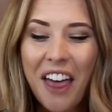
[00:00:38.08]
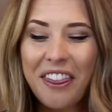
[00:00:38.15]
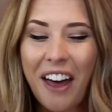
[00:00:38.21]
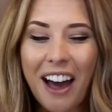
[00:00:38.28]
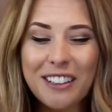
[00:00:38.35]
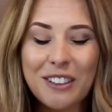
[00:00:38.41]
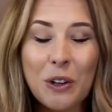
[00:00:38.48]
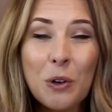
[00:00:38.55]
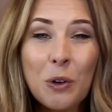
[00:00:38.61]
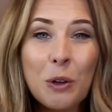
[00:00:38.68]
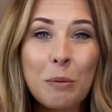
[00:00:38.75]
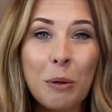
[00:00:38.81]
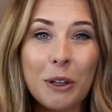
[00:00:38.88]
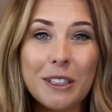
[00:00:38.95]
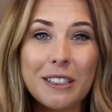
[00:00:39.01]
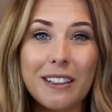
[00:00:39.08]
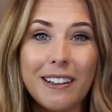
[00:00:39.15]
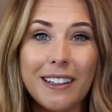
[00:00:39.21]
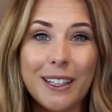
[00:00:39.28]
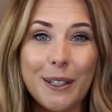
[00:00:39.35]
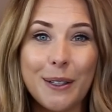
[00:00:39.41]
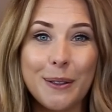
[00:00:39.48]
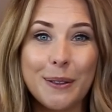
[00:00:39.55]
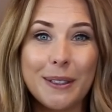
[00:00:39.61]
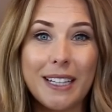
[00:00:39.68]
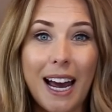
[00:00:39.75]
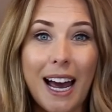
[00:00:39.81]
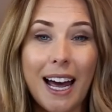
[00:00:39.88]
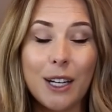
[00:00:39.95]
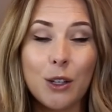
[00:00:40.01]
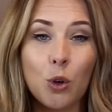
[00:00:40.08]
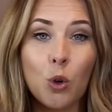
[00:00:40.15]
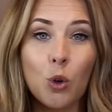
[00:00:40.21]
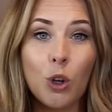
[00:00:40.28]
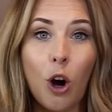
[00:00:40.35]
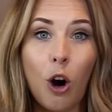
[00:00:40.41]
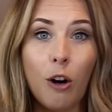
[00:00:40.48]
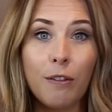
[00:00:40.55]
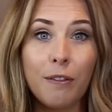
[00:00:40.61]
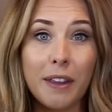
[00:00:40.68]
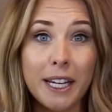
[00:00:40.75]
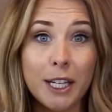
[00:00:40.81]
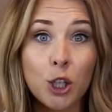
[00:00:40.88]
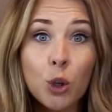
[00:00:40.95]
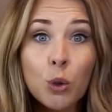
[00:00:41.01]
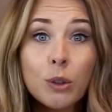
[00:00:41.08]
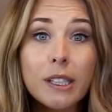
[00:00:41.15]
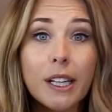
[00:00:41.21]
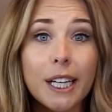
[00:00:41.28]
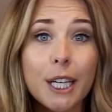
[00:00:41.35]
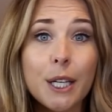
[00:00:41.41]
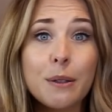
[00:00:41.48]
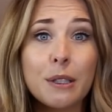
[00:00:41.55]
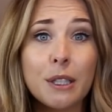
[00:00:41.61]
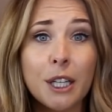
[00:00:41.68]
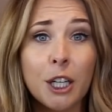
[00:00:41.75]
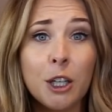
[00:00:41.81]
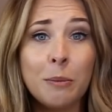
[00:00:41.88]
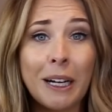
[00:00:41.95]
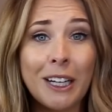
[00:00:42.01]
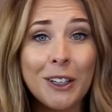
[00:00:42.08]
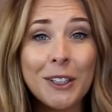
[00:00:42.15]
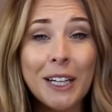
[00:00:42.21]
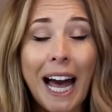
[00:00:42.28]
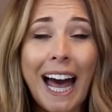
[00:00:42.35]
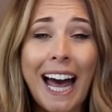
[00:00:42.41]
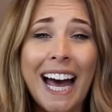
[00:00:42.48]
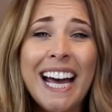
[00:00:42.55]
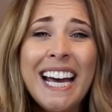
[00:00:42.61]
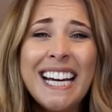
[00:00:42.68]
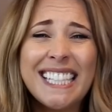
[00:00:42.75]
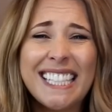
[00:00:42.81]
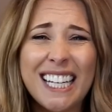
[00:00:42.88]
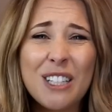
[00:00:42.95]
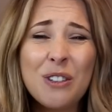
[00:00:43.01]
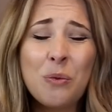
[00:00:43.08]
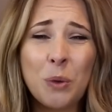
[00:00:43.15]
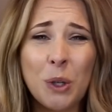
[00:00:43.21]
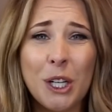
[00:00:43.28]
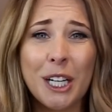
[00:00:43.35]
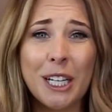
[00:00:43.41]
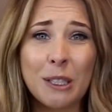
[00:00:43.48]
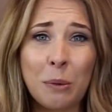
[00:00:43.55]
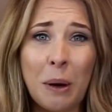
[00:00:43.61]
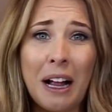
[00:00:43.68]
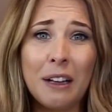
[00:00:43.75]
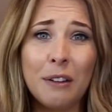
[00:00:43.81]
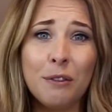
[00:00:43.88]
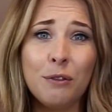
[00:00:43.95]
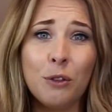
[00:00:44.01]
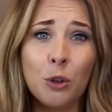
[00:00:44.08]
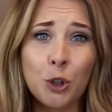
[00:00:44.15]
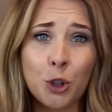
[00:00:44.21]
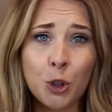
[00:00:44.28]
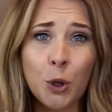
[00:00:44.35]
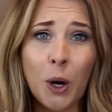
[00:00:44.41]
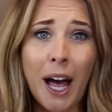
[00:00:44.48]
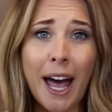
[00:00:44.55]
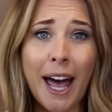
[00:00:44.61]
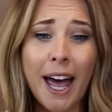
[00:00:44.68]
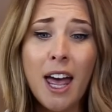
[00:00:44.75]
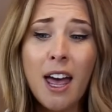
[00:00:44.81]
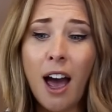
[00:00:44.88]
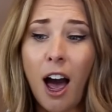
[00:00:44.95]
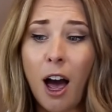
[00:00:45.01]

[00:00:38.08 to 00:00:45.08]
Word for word: that all the products that I used and all of the tools that I used to curl my long hair didn't work as well for short hair.